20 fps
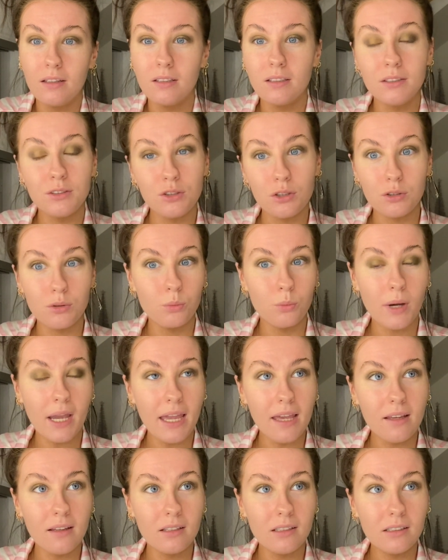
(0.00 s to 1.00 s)
Just
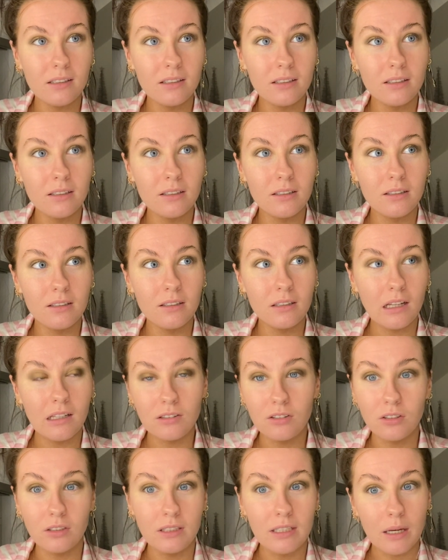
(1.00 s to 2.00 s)
wait
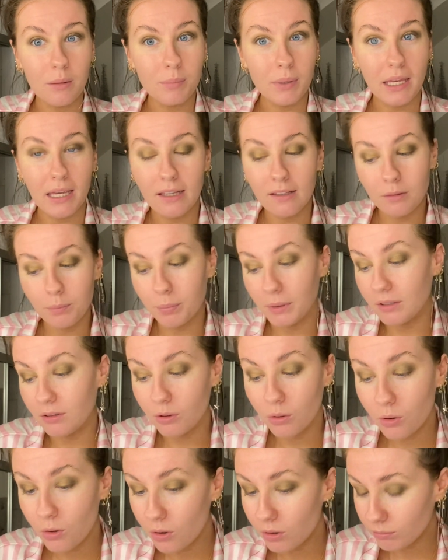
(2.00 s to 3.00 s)
until you get paid, but
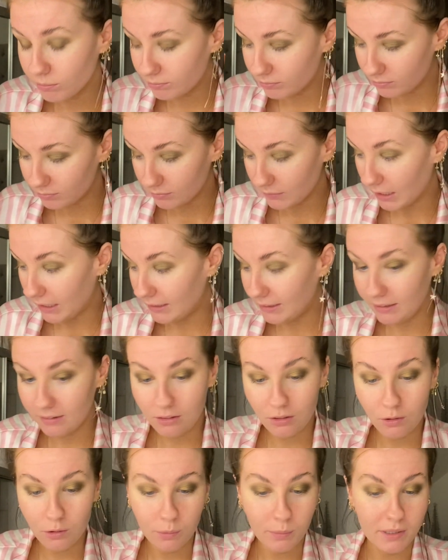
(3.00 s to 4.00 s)
no, I need to
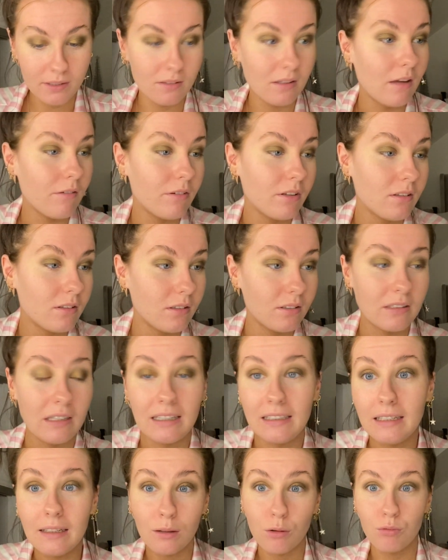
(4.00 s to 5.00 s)
use my savings because I
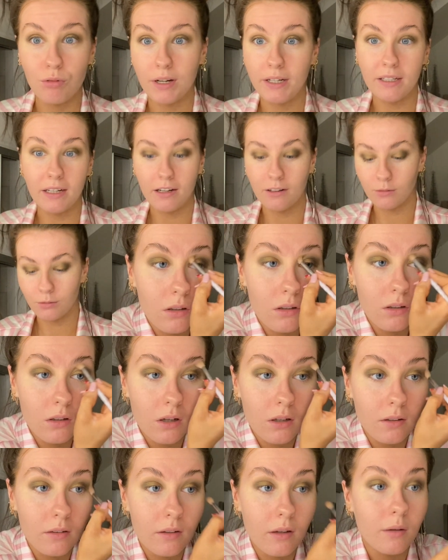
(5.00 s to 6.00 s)
need it right now.
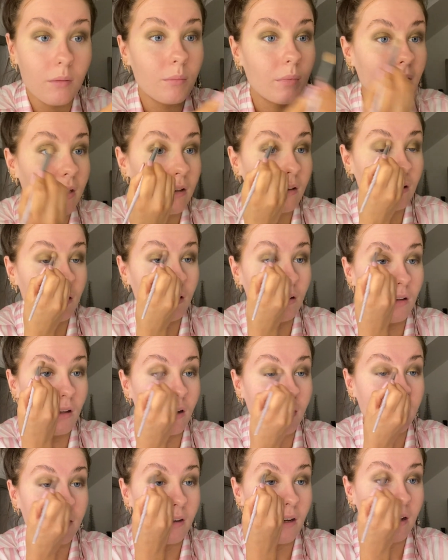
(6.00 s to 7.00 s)
Cut down my
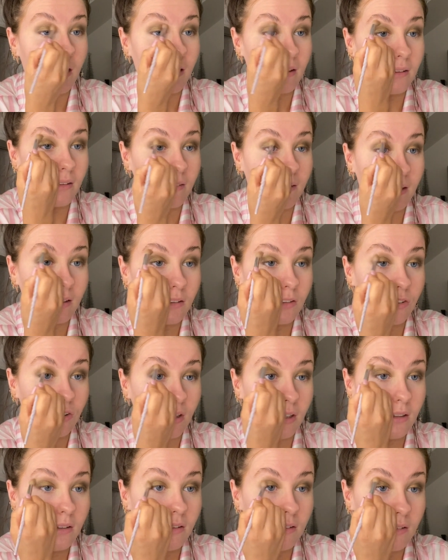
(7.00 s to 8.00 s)
Klarna
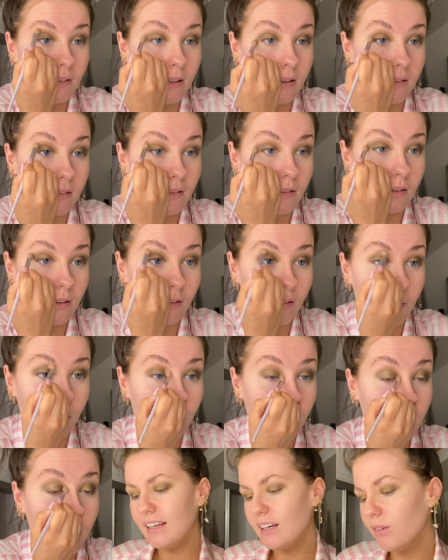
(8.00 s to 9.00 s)
addiction, that's another
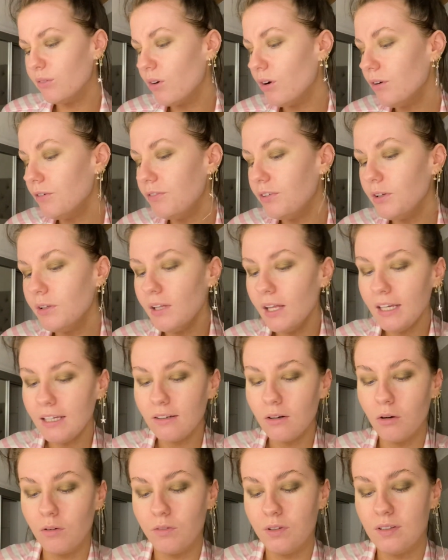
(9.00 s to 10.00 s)
one. I've got a few
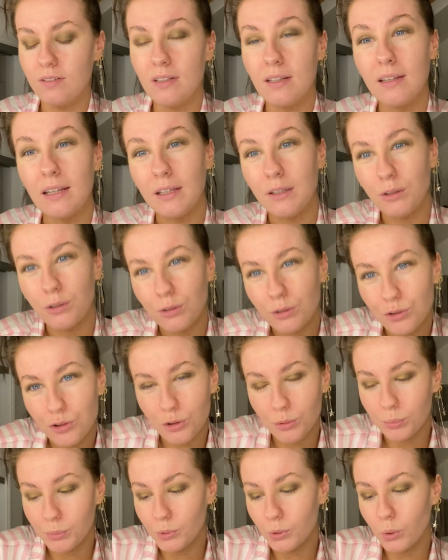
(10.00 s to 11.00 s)
obviously
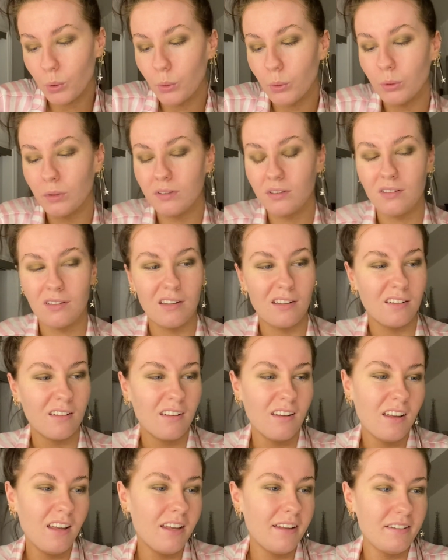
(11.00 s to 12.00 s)
YouTube goals and,
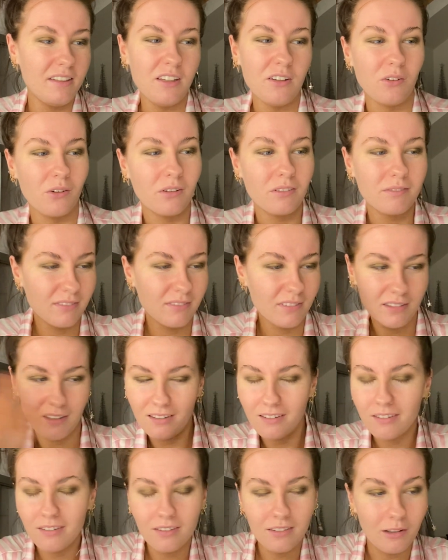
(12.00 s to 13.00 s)
you know,
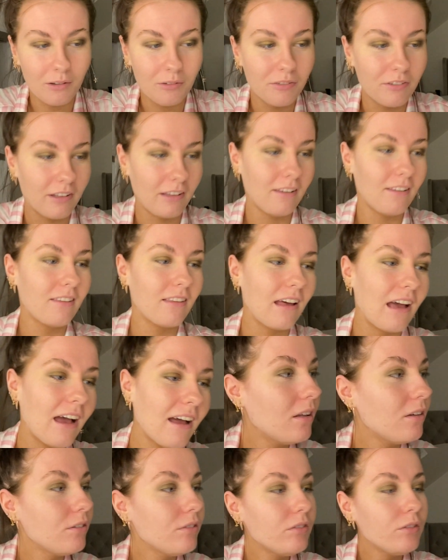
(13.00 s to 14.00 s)
stuff like that. I
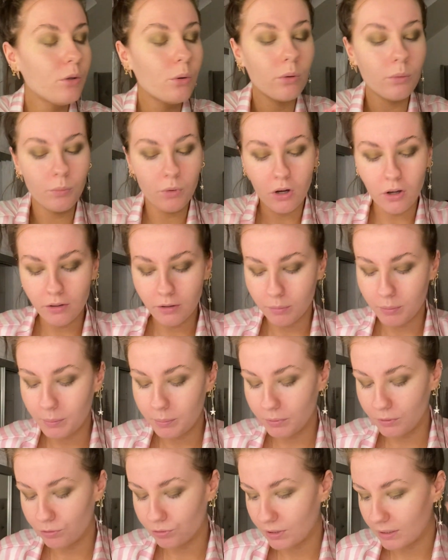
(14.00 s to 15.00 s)
love knowing what other
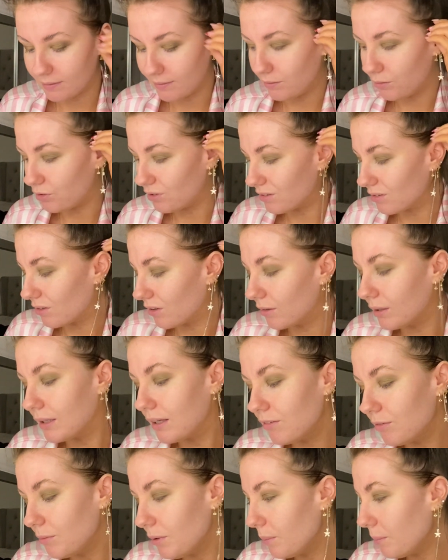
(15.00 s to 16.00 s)
people's resolutions are. They
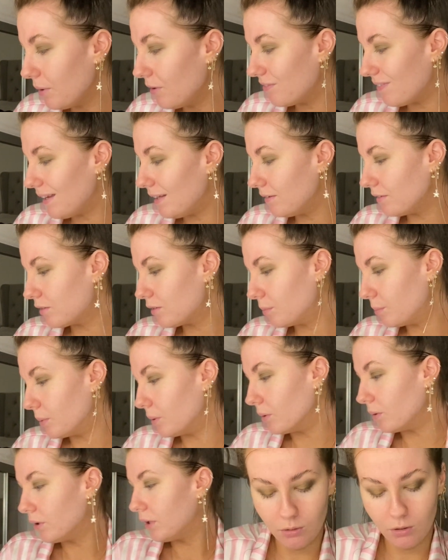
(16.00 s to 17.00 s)
give me a bit of
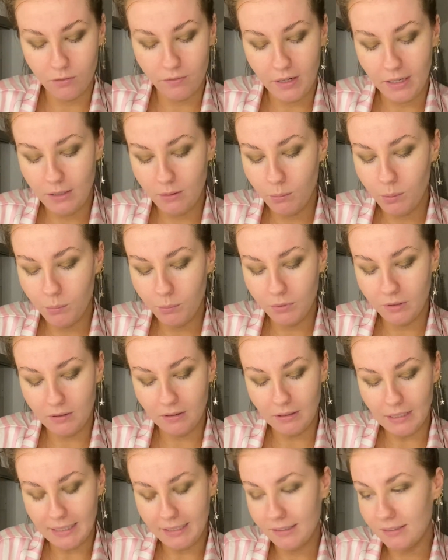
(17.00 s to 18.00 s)
inspo. So if anyone would
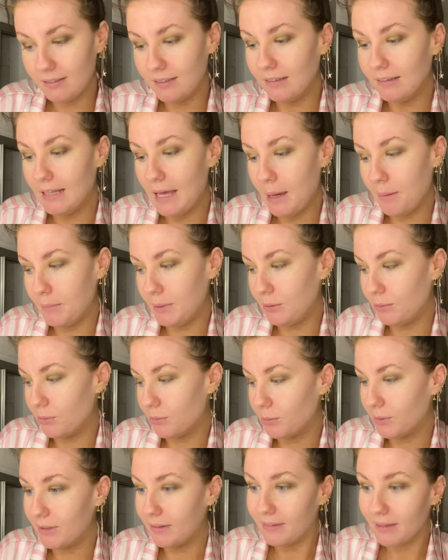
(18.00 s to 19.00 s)
like to let me know
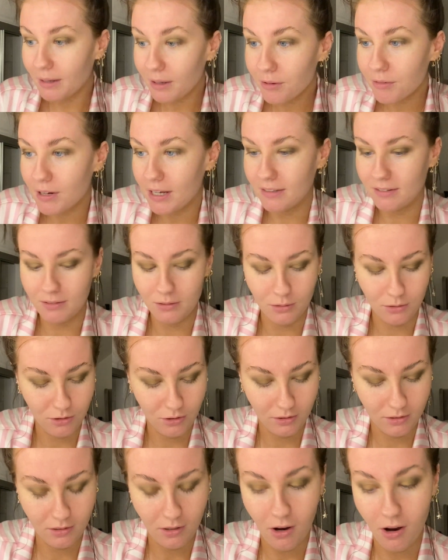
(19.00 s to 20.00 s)
what their
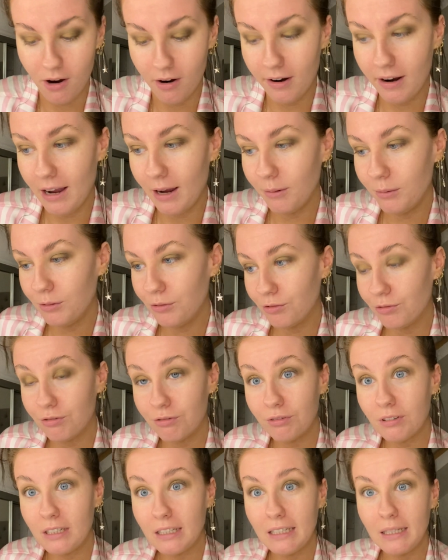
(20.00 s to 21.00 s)
resolutions are, I would
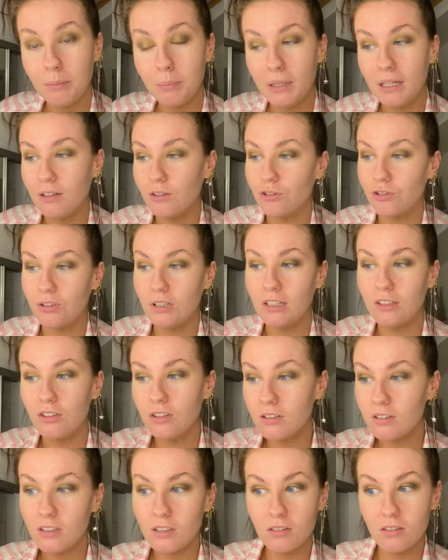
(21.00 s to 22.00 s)
really be intrigued
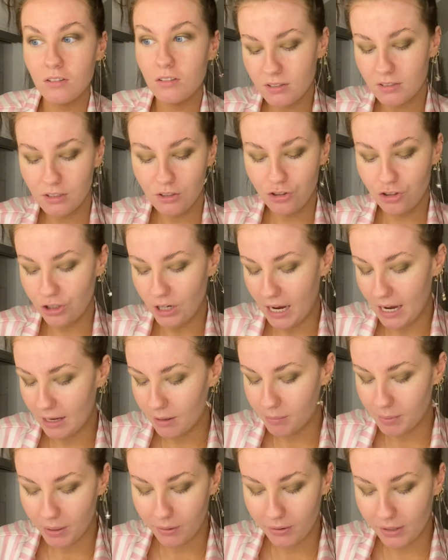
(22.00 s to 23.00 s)
just to chat
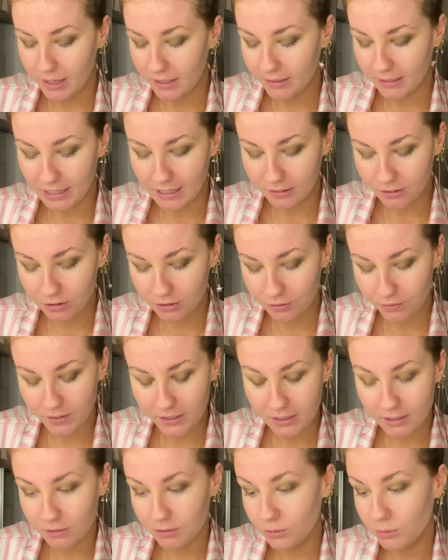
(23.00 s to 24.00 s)
about it. I just find
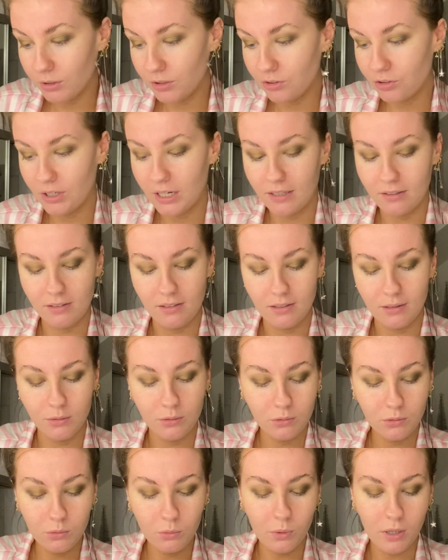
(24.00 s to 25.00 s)
it so interesting. I
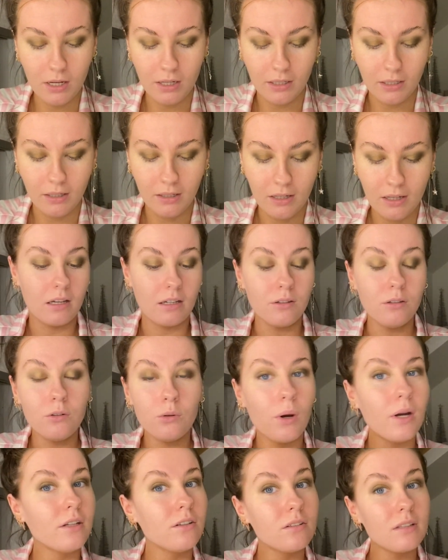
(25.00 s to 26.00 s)
don't know why. I don't
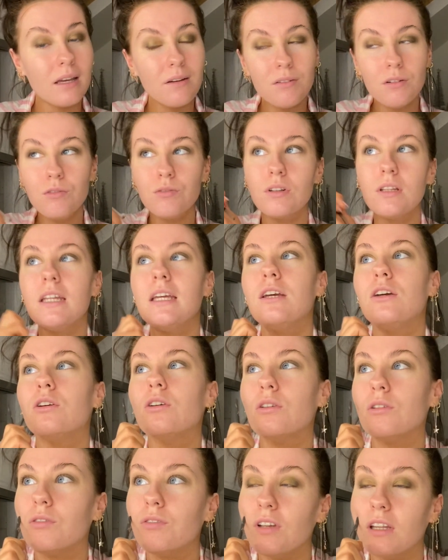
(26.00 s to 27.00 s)
know, I just have a really
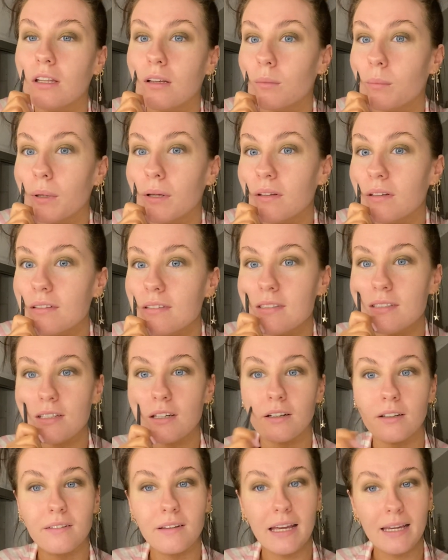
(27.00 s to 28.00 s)
good feeling about this year.